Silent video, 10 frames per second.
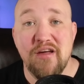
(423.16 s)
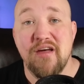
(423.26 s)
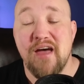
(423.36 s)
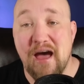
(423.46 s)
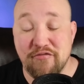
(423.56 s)

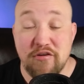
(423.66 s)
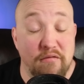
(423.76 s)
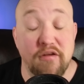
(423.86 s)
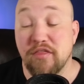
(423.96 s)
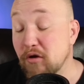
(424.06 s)
after
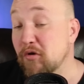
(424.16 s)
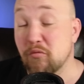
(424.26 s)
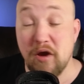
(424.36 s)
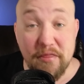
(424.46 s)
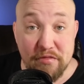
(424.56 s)
everything we
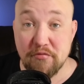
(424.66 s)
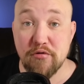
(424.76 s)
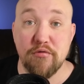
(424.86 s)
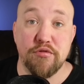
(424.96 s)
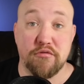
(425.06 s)
went
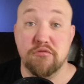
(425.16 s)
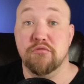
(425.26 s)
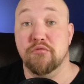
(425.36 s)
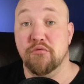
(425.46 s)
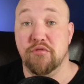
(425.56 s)
through
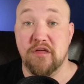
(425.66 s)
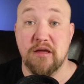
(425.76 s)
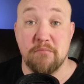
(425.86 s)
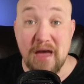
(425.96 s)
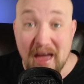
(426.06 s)

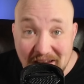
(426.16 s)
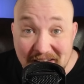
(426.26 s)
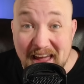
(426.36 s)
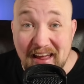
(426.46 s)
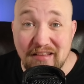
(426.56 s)
the
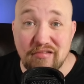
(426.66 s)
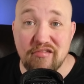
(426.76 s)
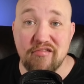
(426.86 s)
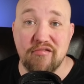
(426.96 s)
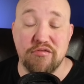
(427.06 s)

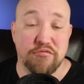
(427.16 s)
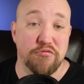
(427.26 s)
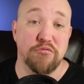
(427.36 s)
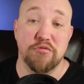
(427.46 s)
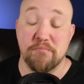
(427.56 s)
mandates,
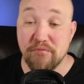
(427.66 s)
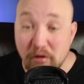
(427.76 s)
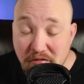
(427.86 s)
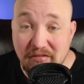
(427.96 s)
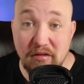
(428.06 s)
through
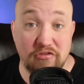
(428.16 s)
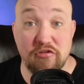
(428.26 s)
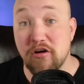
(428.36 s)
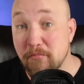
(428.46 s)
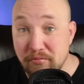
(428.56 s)
the
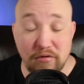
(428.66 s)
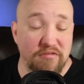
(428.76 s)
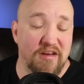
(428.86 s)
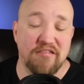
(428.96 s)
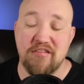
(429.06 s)
trucker
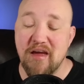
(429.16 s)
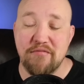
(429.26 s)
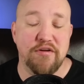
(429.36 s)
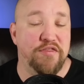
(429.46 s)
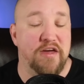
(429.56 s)
protests,
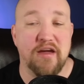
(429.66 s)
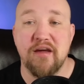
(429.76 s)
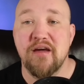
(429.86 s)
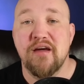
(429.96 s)
everything.